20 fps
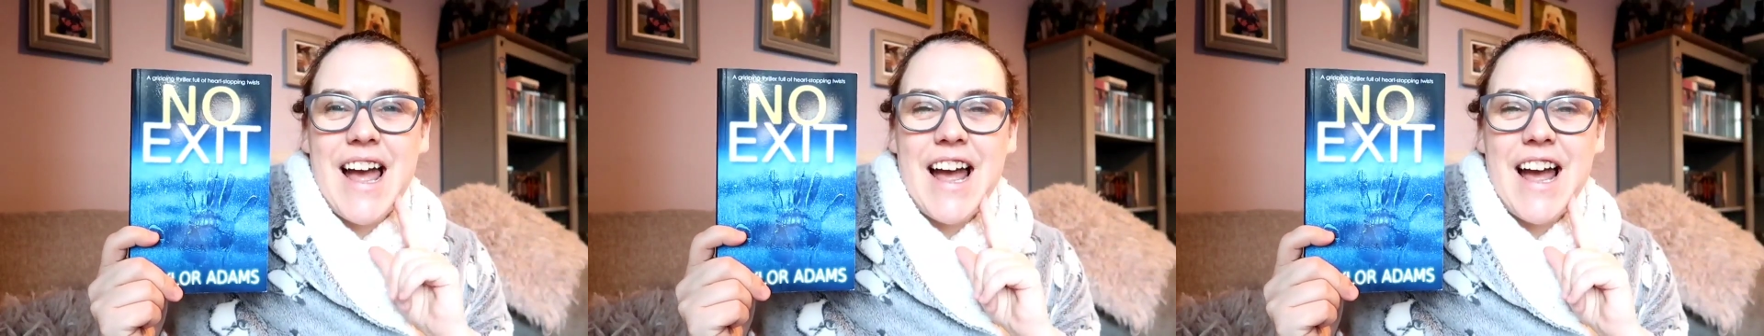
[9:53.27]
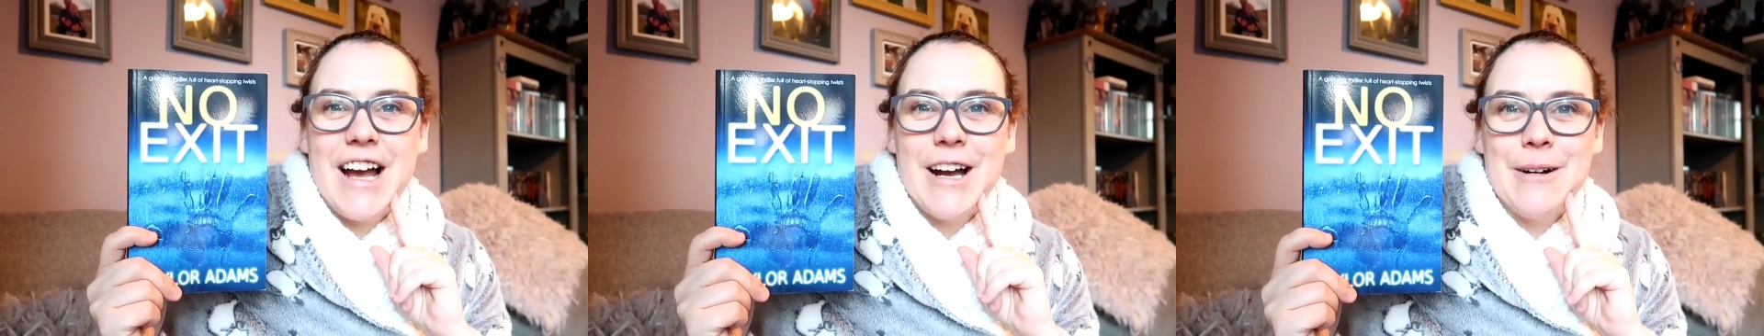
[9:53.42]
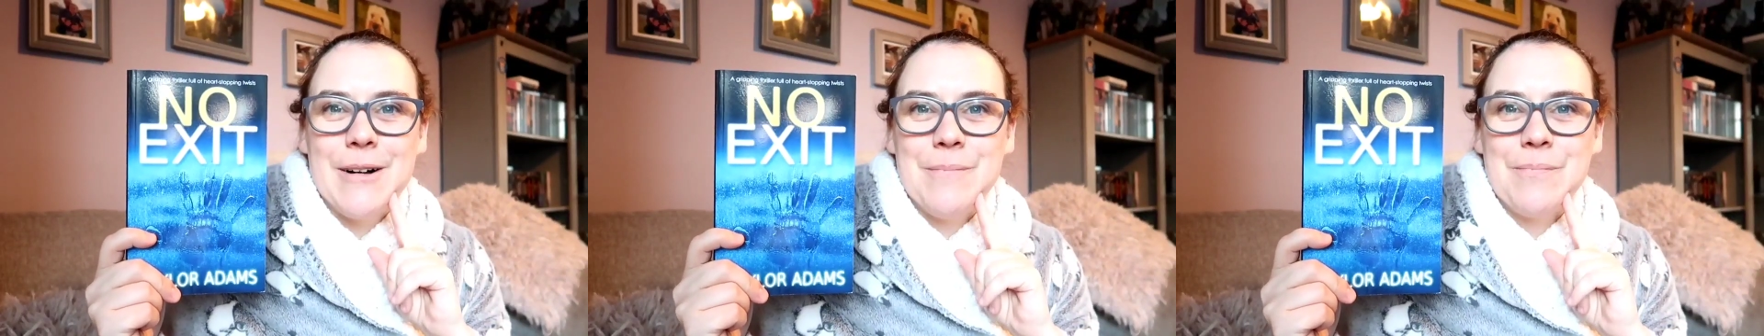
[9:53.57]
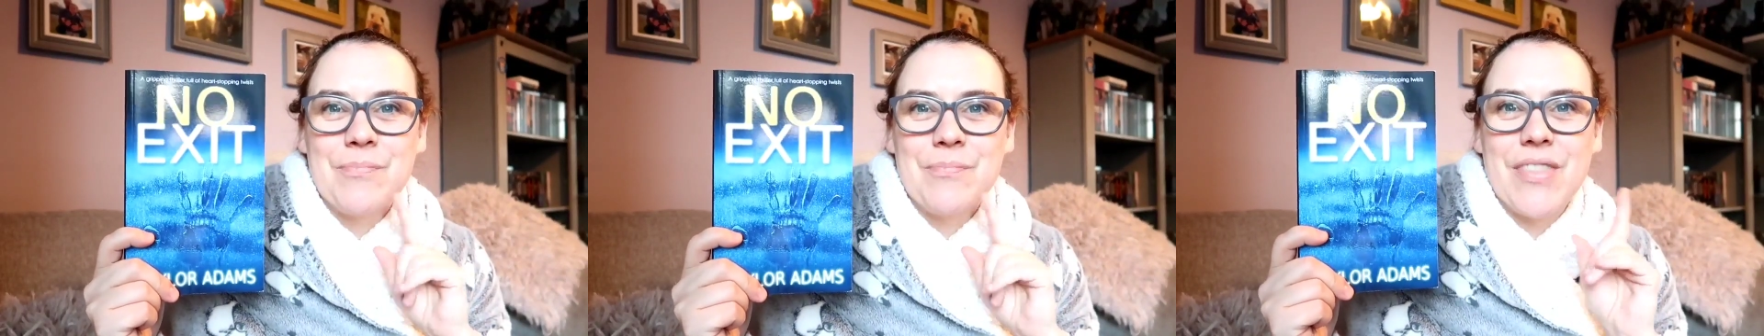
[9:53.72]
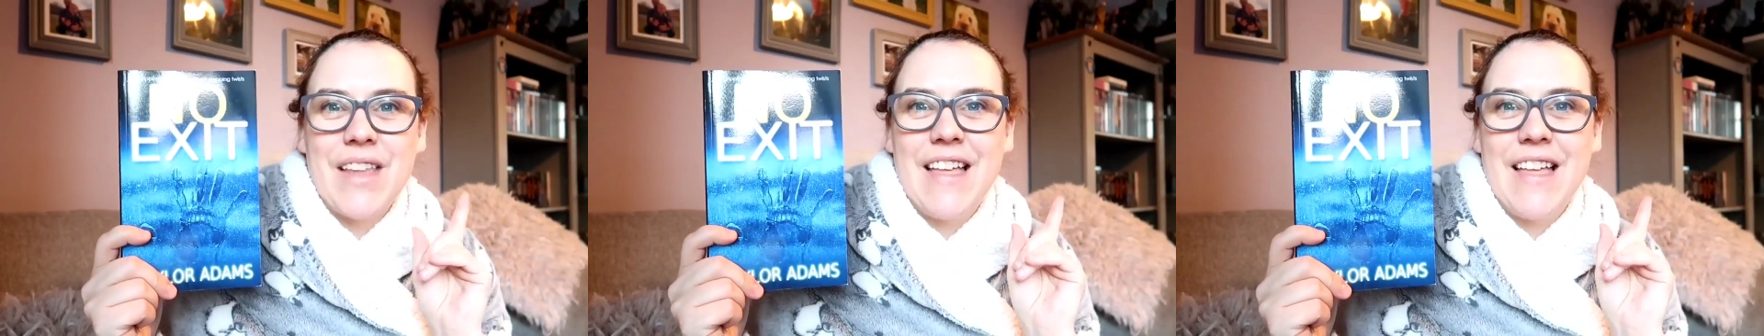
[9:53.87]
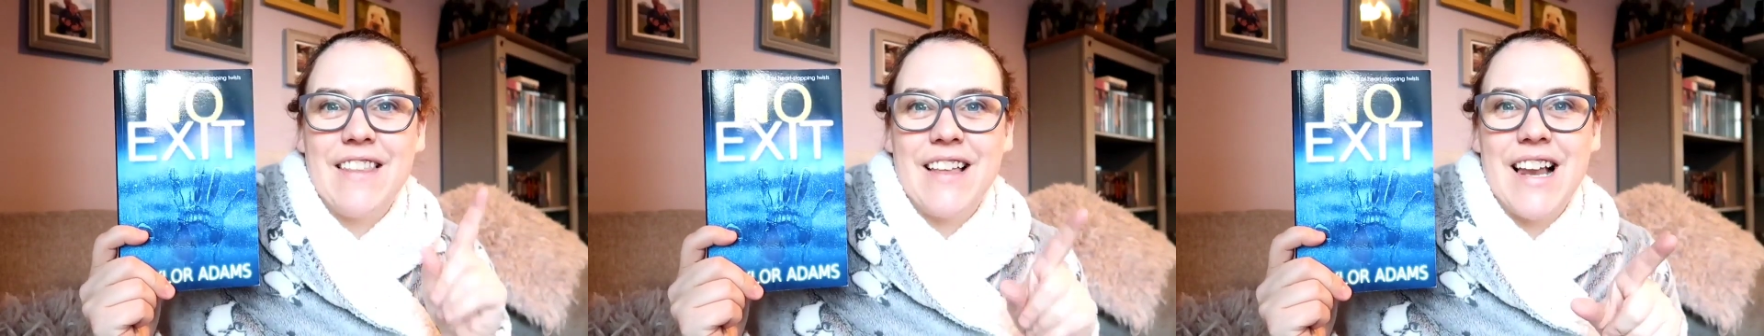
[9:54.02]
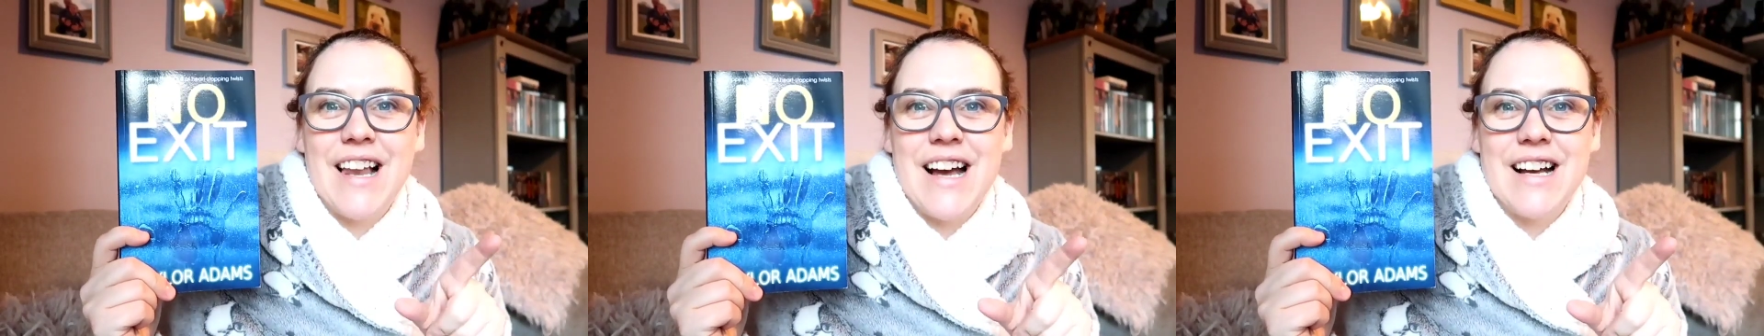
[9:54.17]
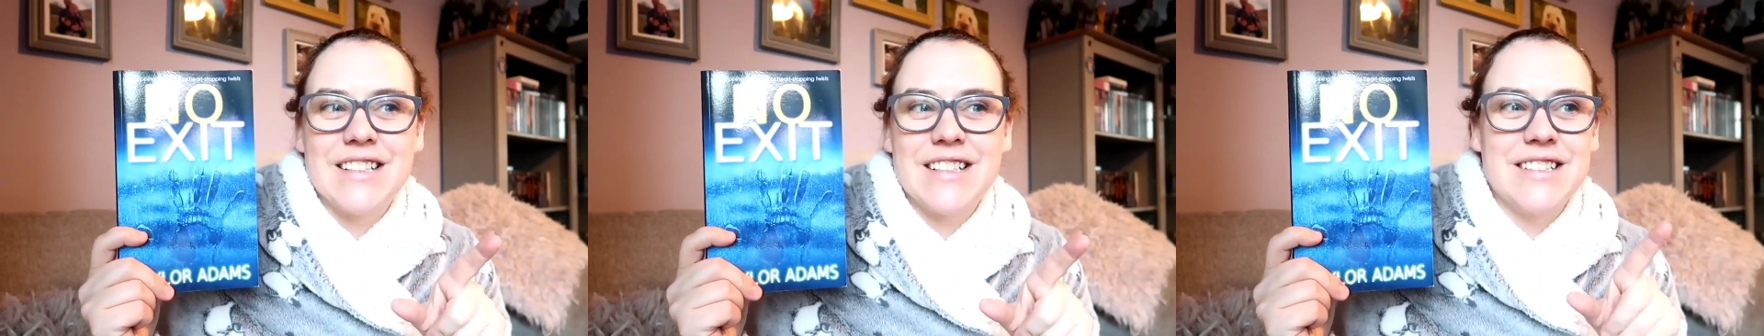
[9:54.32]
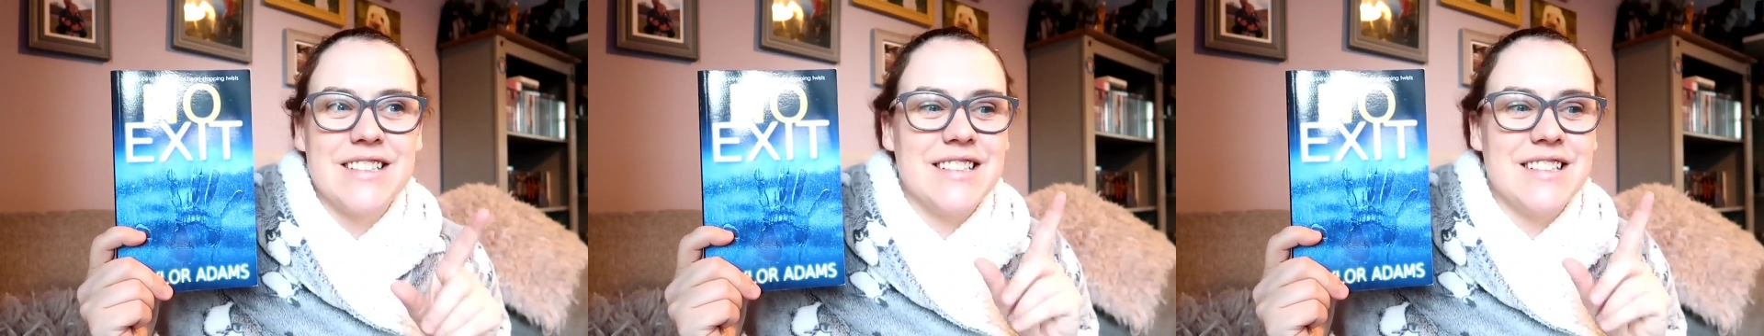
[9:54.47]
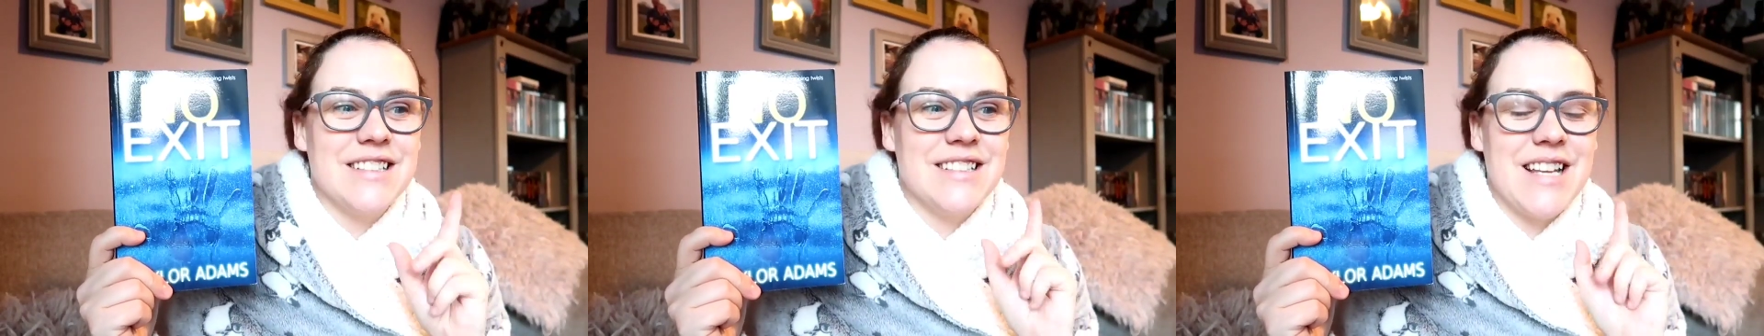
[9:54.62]
in the
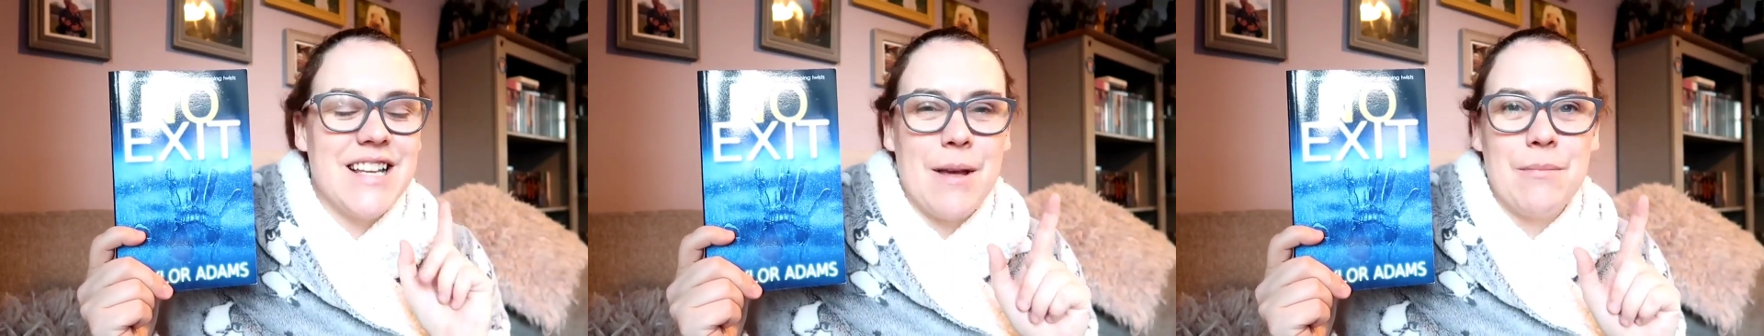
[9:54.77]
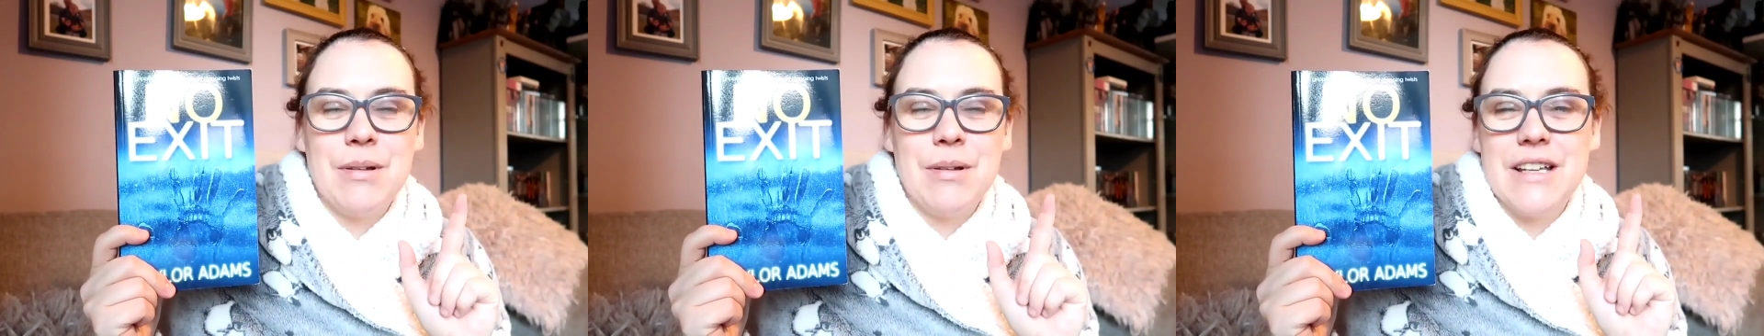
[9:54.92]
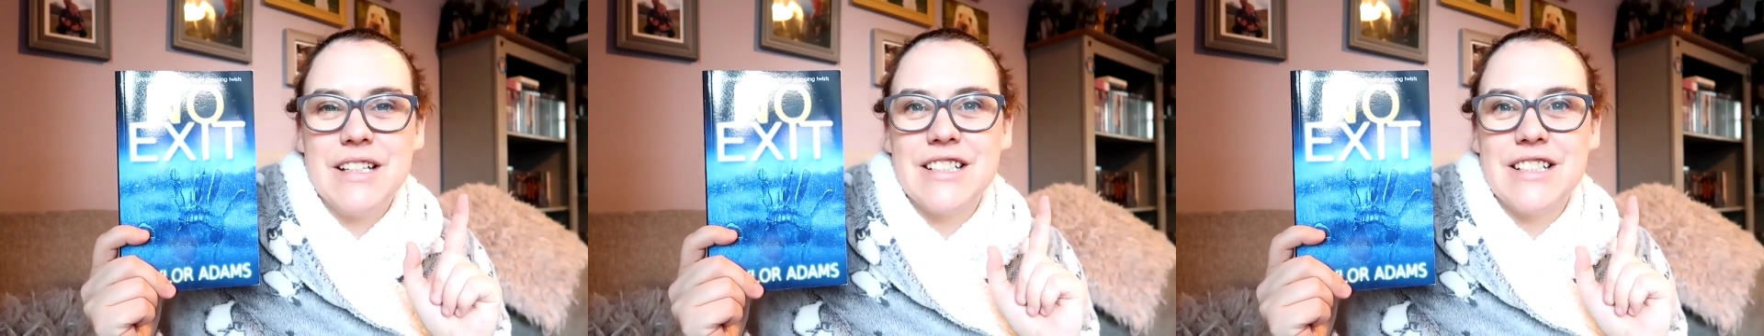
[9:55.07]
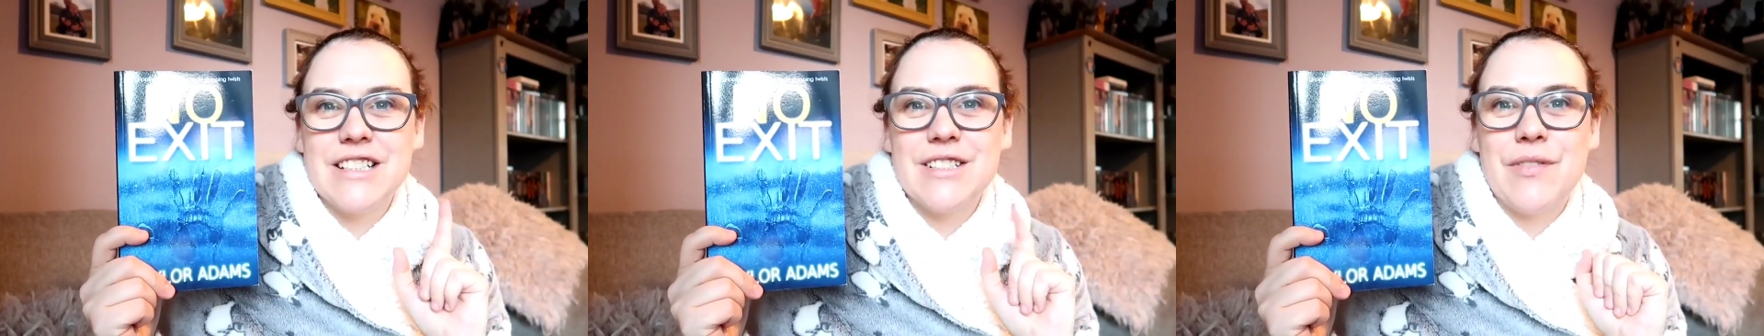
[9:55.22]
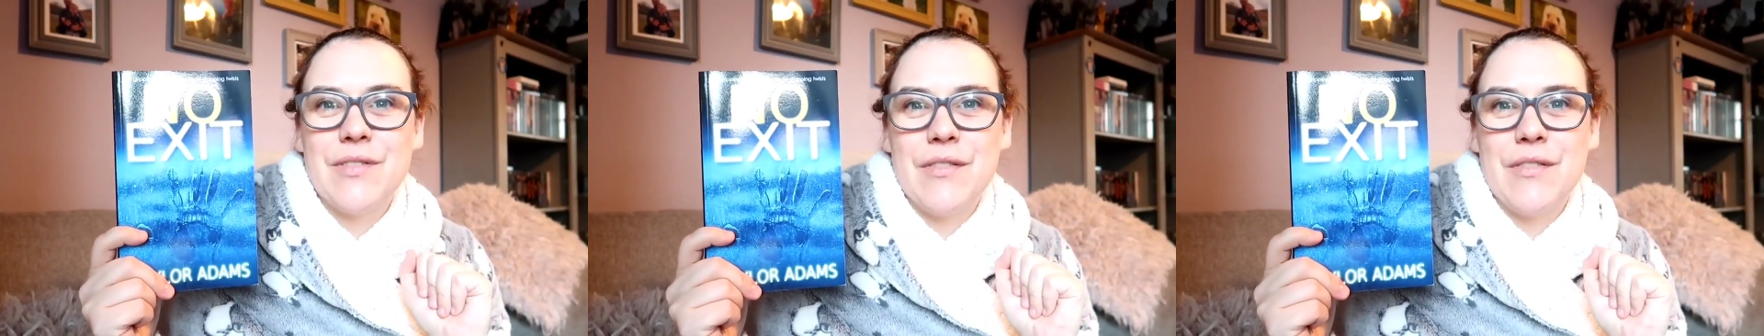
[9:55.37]
last 10 pages,